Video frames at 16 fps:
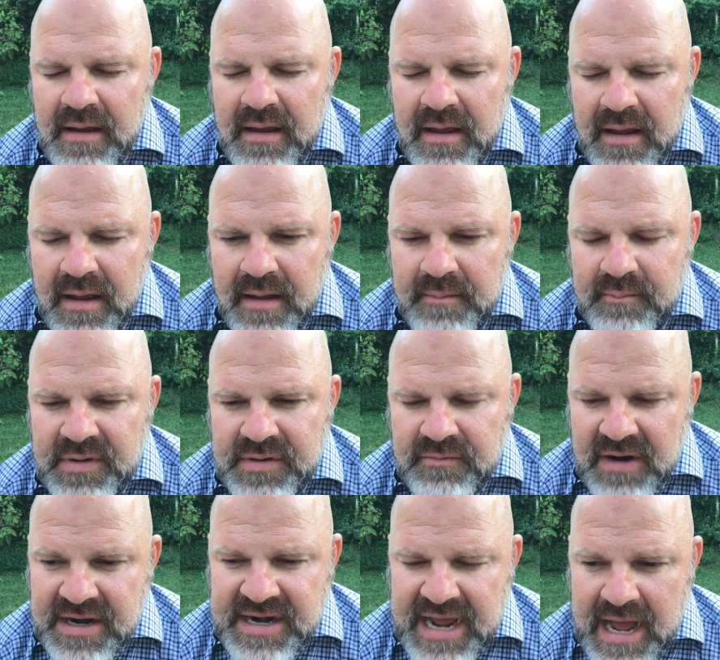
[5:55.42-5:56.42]
But
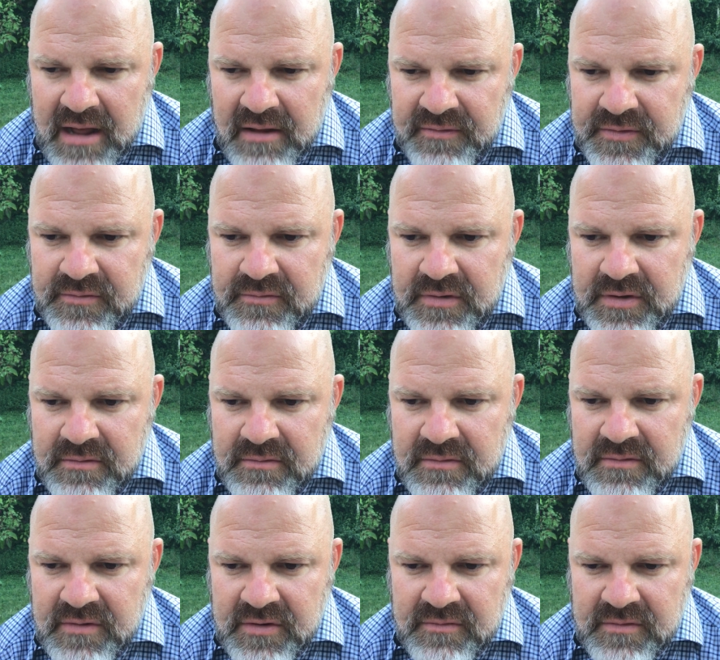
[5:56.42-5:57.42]
right now,
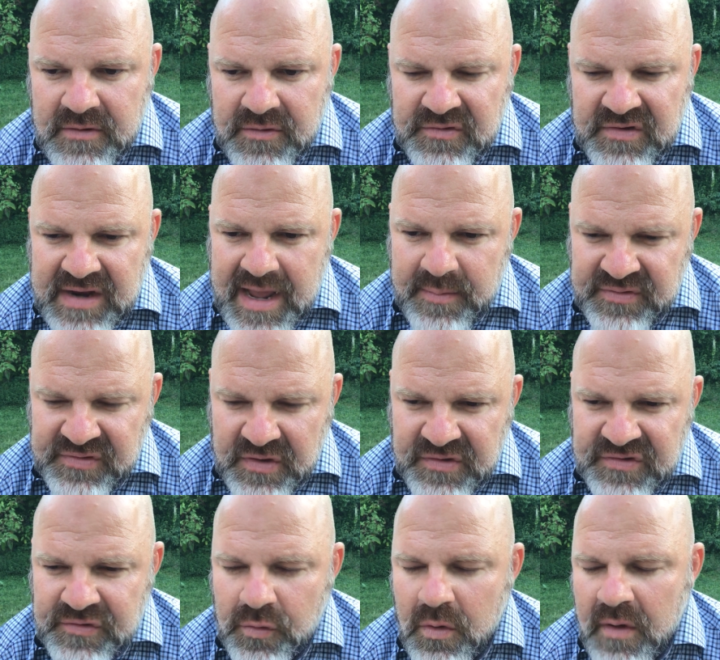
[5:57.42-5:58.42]
there's an
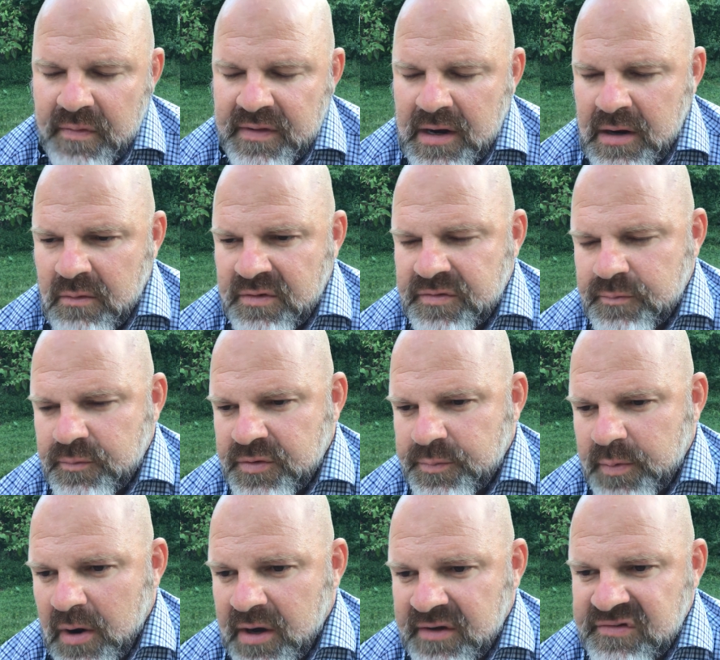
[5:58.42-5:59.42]
Amazon store on there
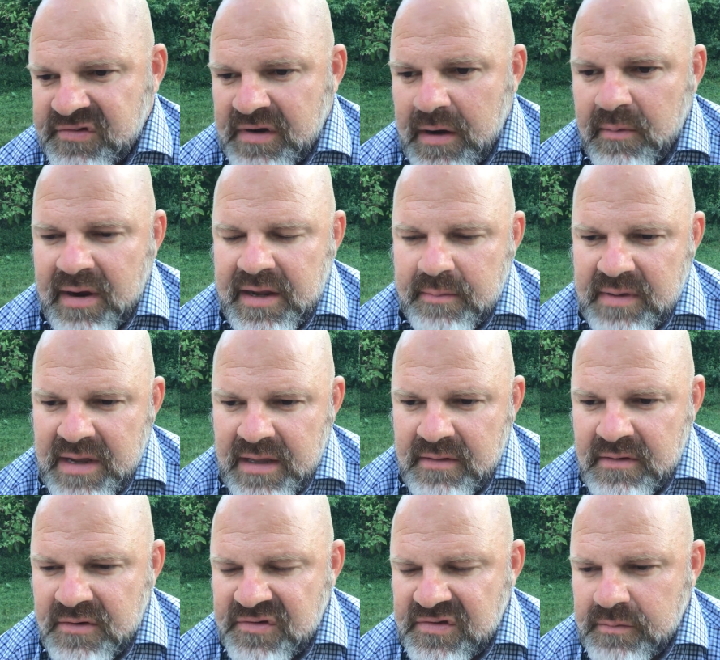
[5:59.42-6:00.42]
with products that I
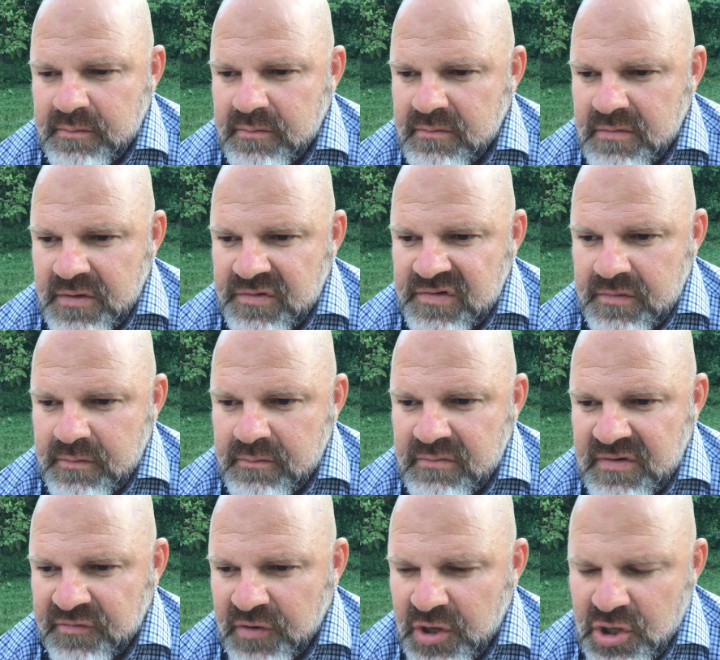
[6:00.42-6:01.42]
recommend. There's some
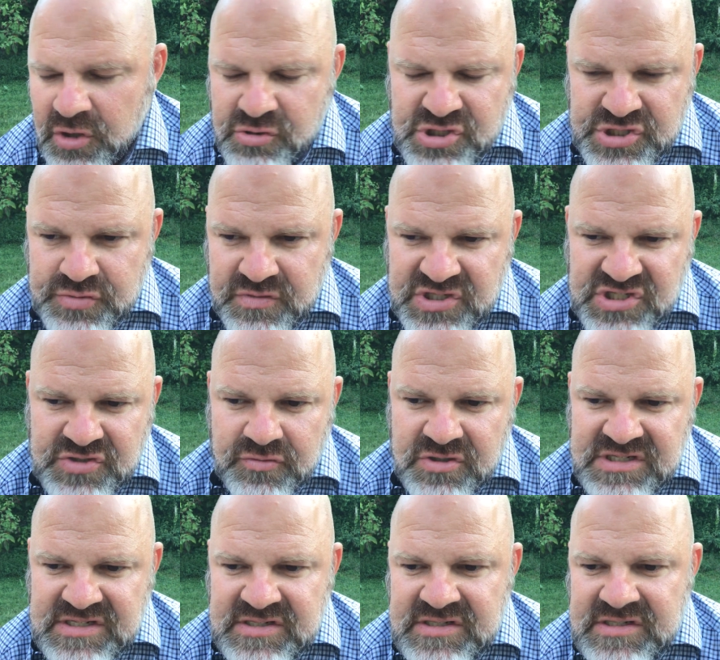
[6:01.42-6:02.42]
different coaches
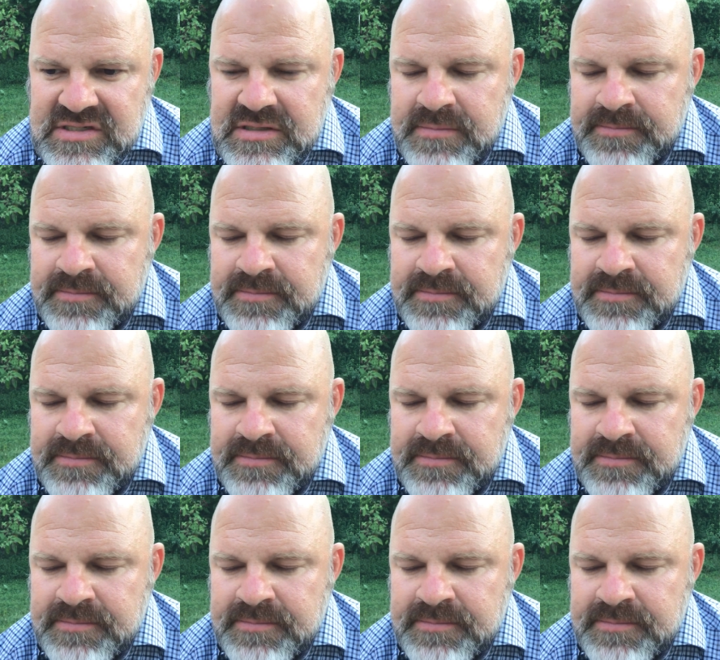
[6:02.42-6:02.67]
resources.